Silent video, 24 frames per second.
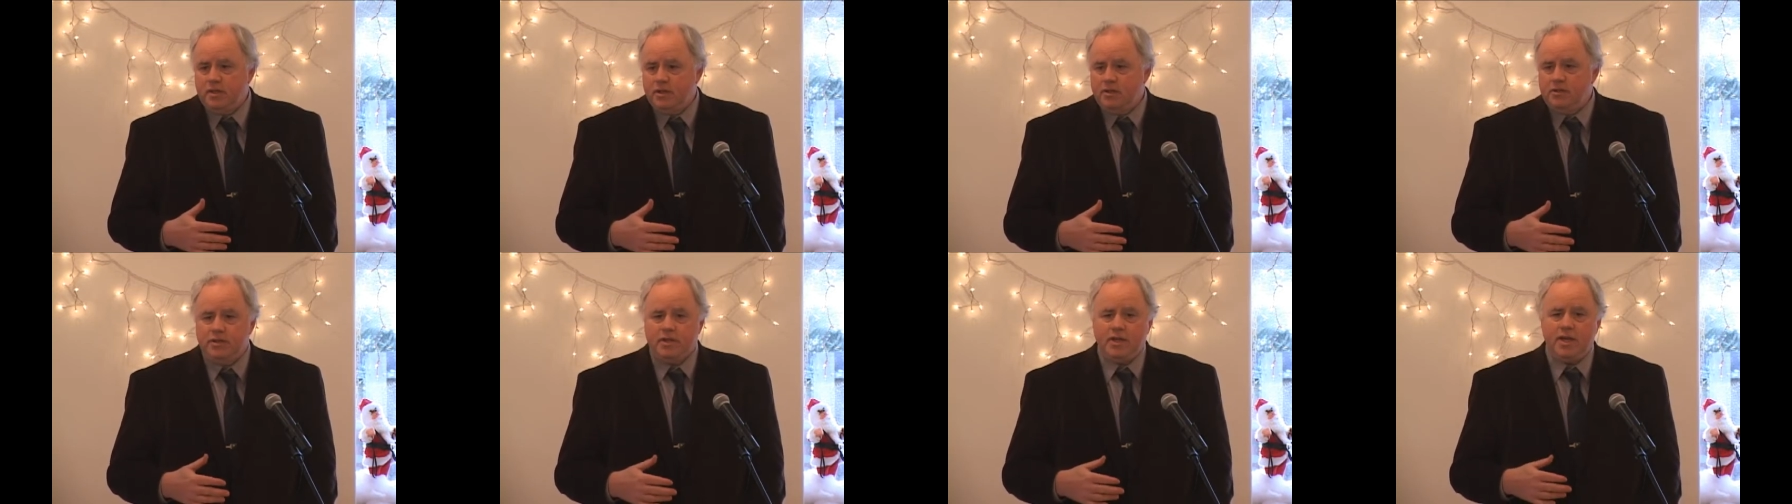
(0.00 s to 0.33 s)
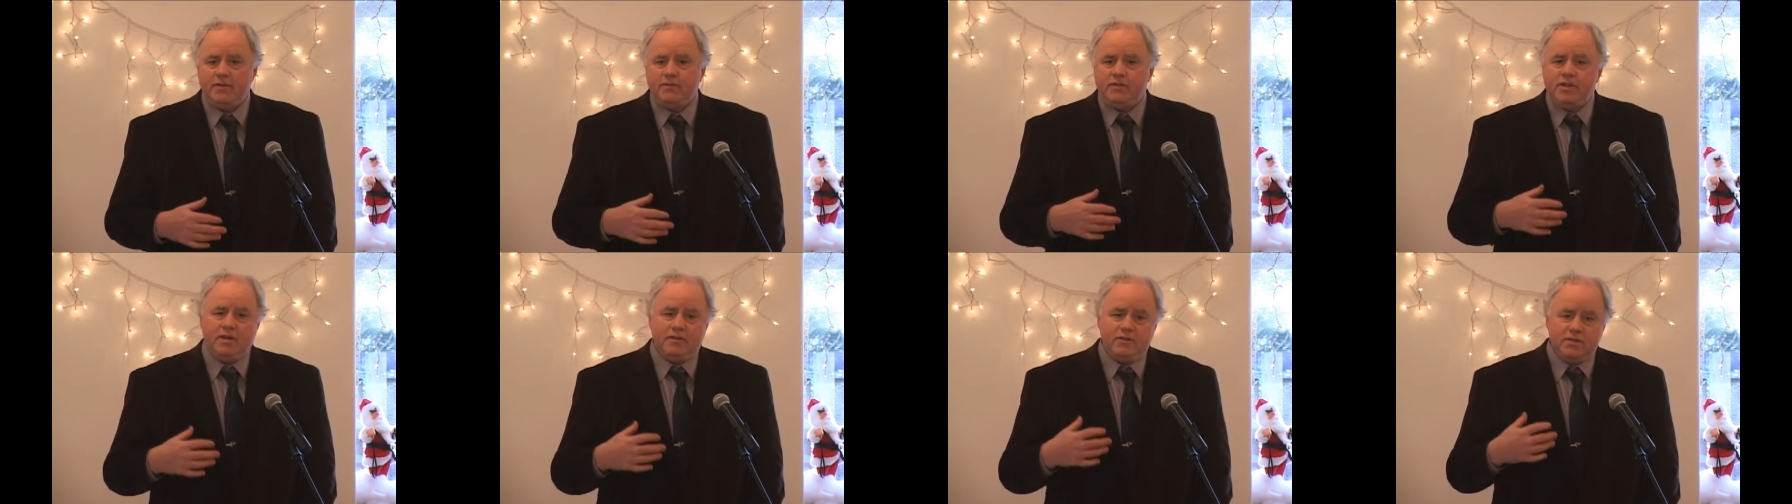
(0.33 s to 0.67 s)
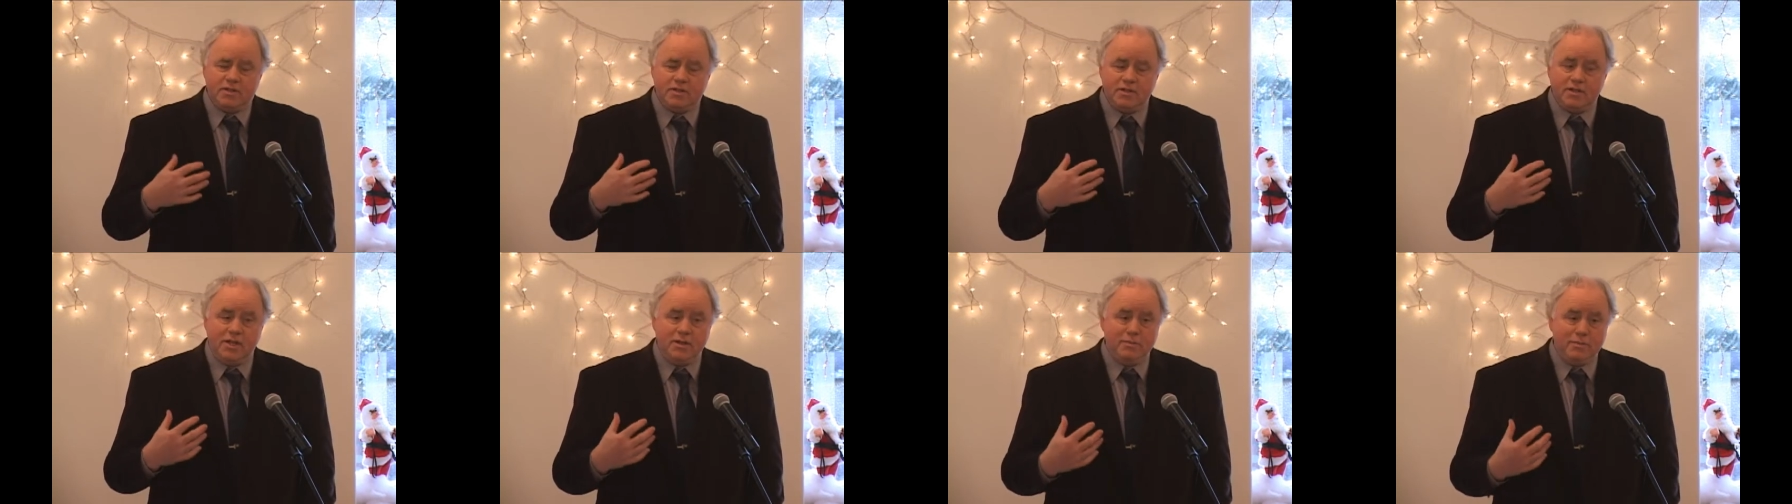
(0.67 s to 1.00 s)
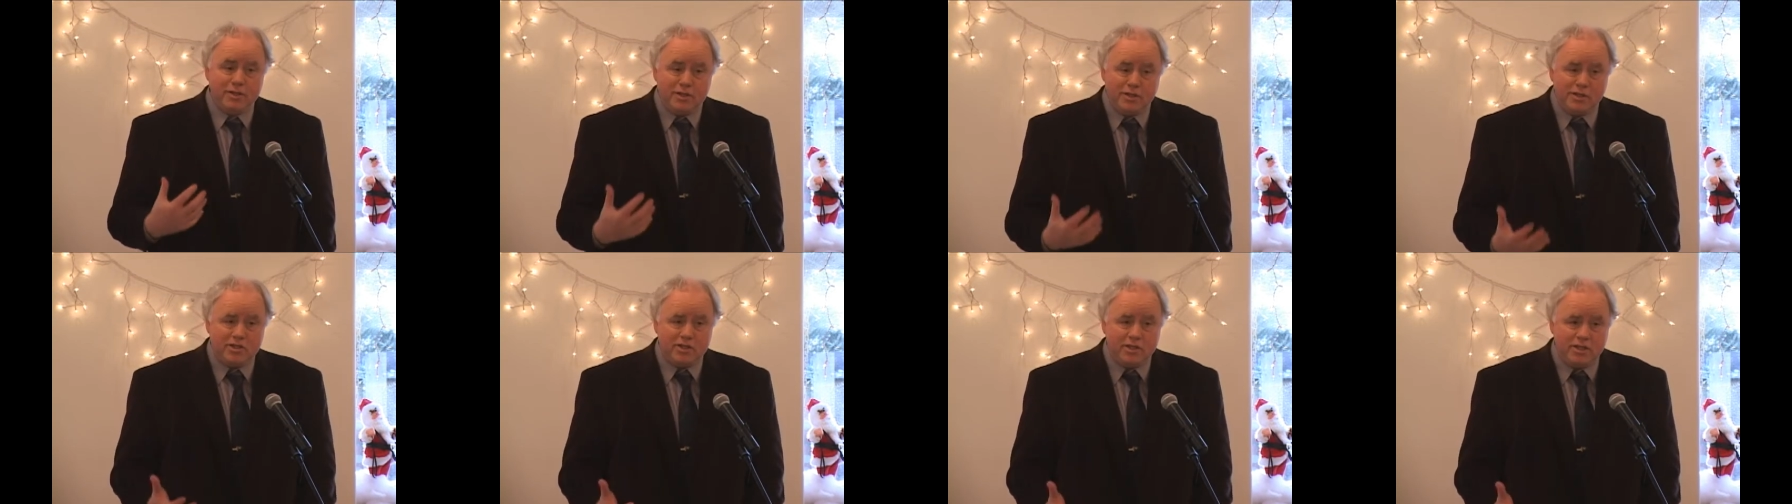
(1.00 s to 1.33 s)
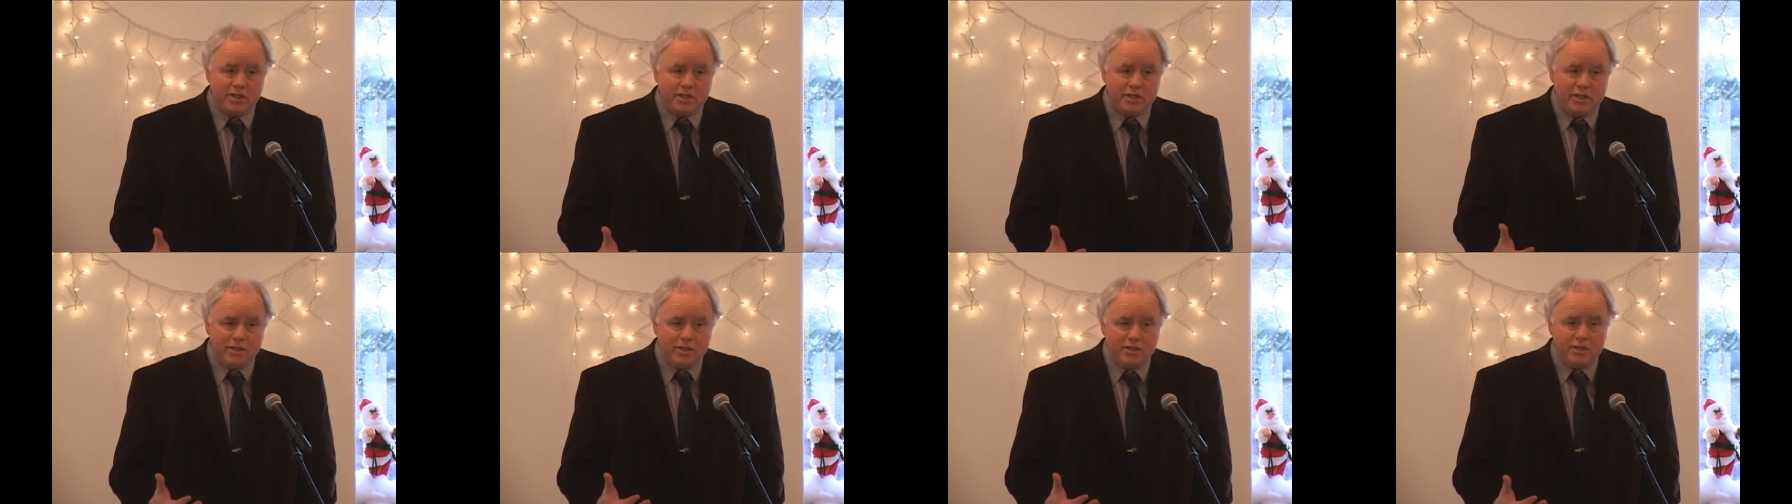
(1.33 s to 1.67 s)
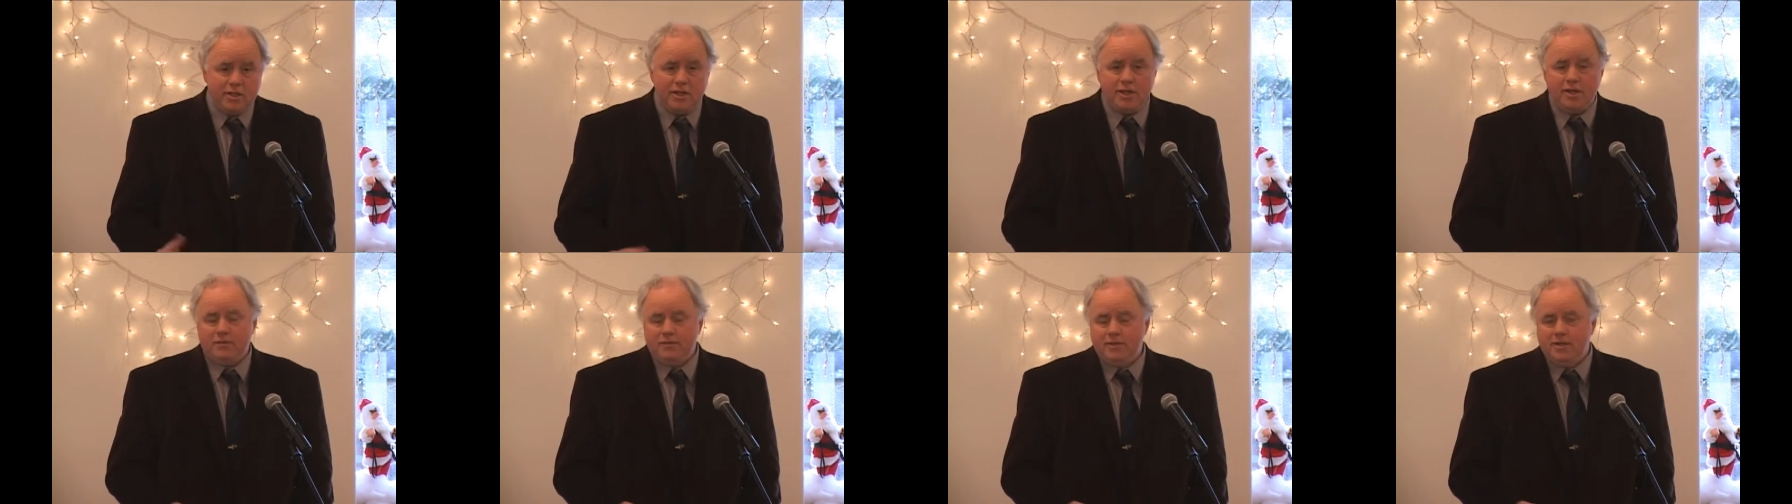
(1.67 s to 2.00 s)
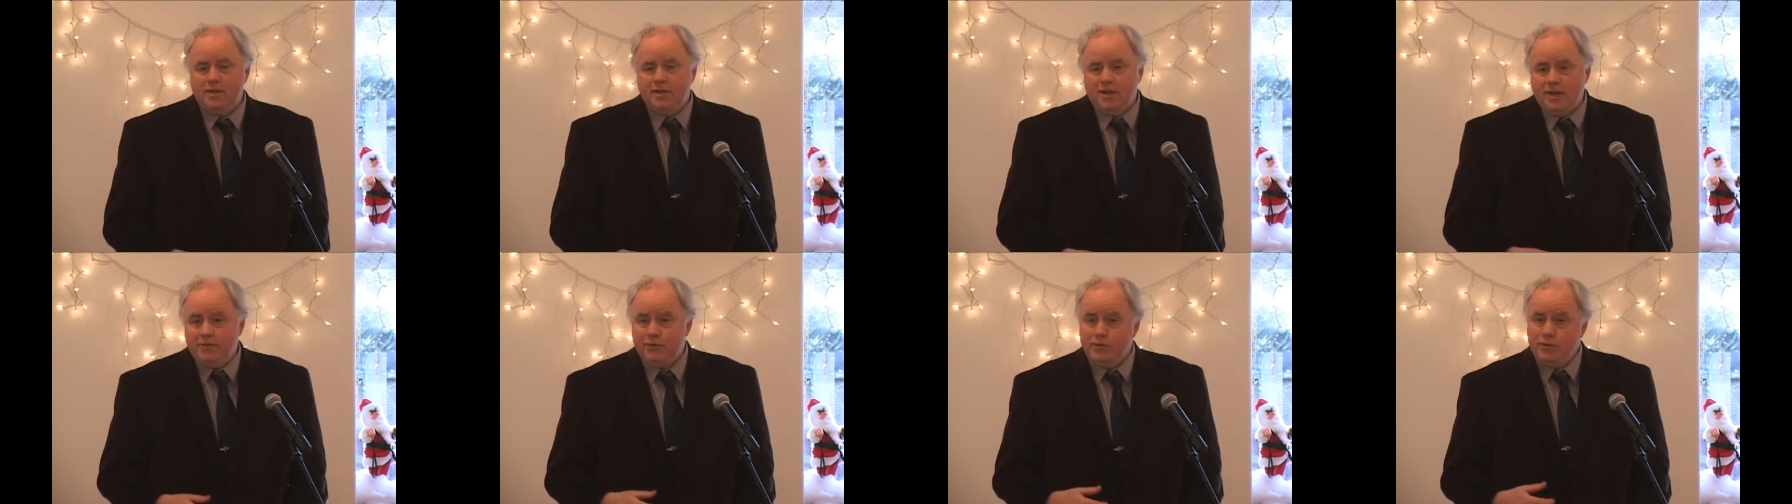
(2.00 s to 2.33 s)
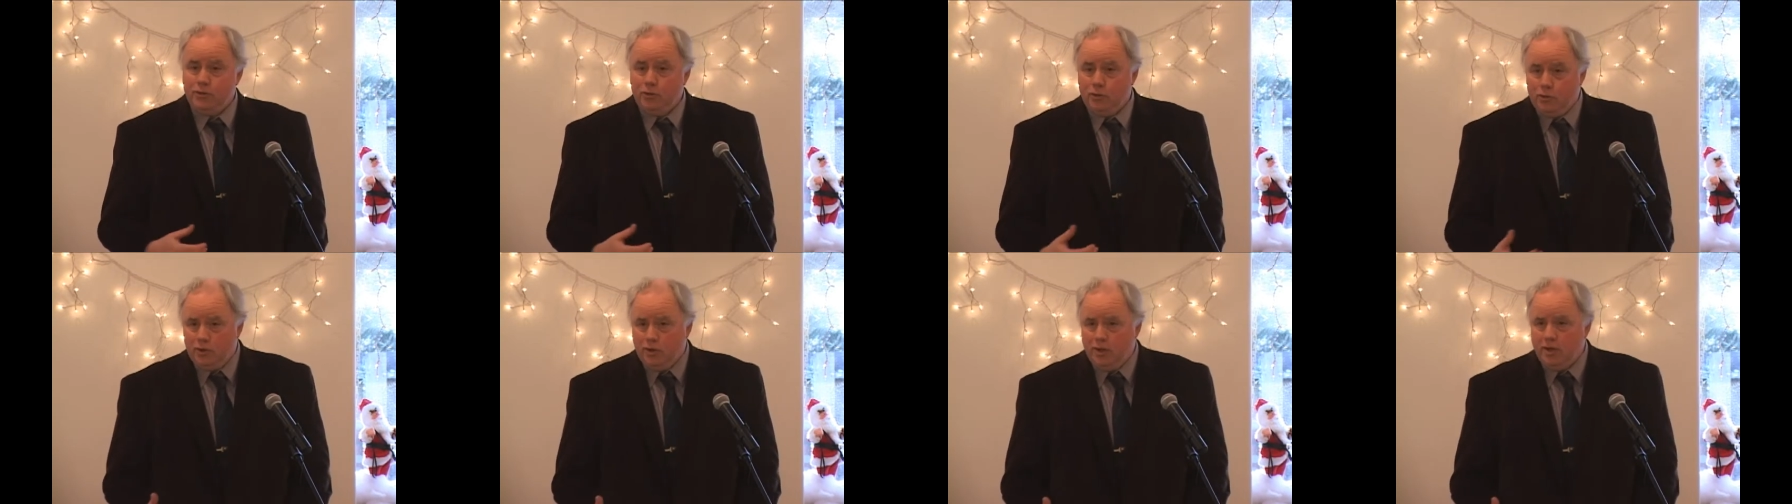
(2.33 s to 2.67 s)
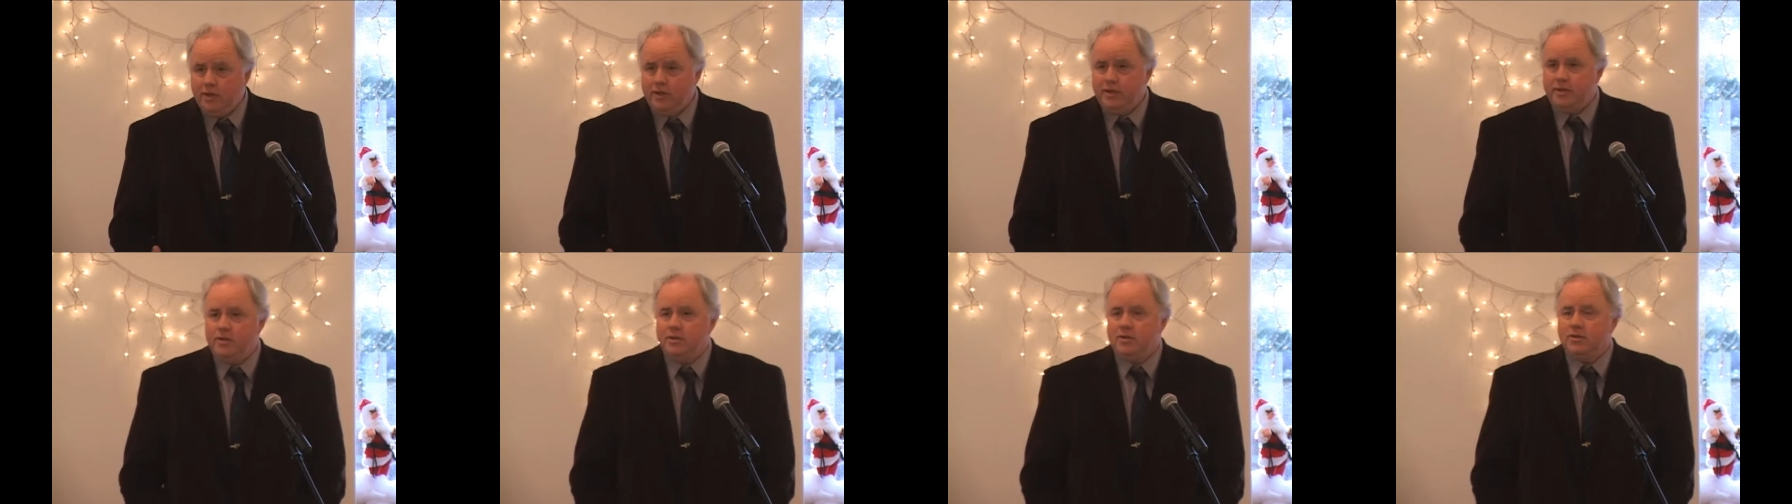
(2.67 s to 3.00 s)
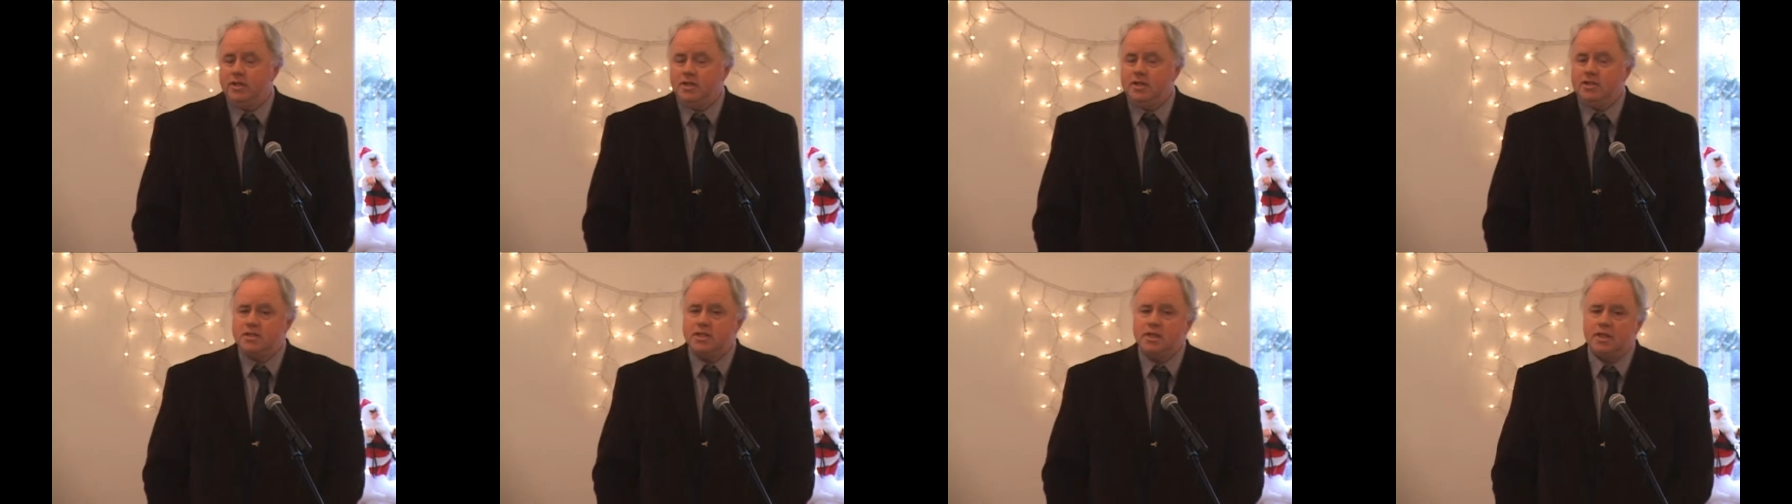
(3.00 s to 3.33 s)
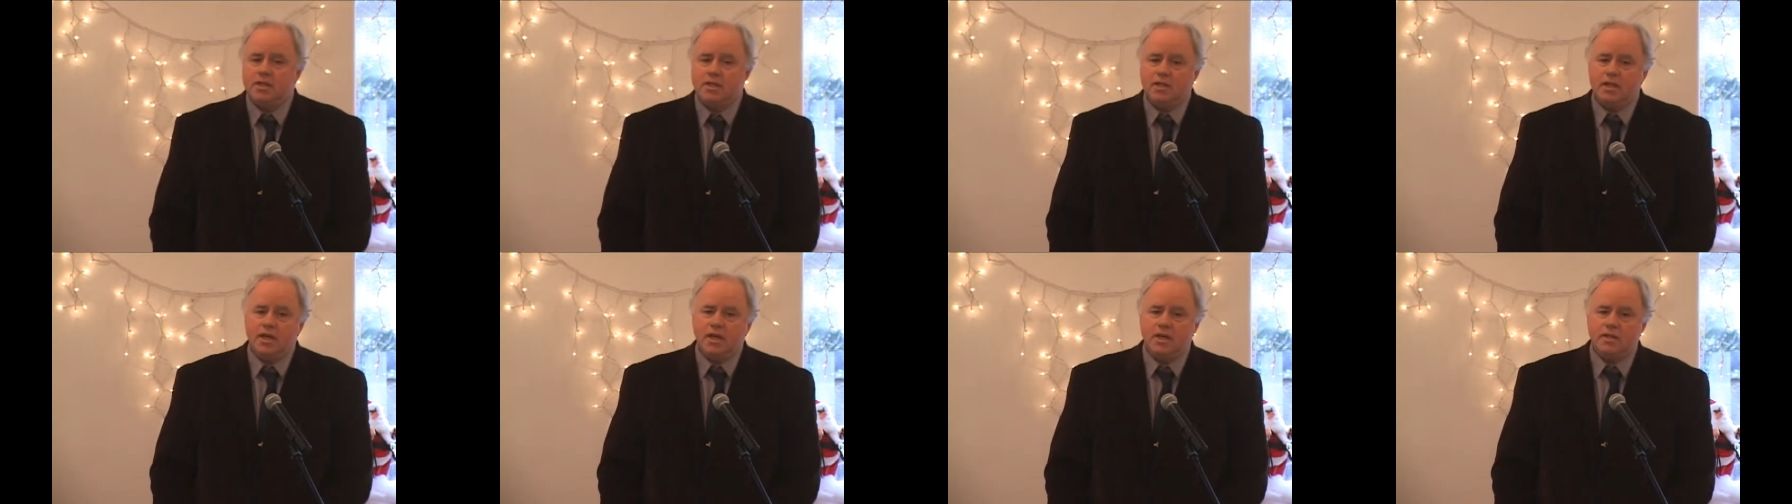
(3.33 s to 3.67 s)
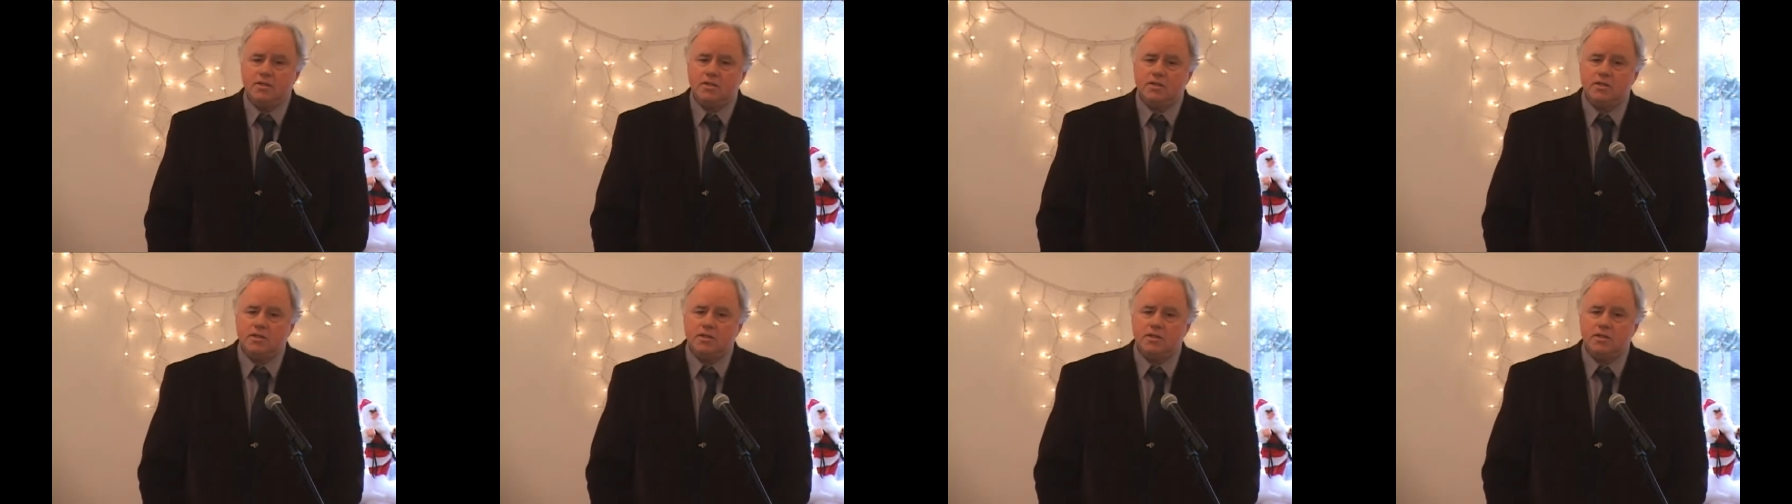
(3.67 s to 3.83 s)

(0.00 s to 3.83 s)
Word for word: You know, you have to have the same engine in it, you have to have a door, you know, things like that.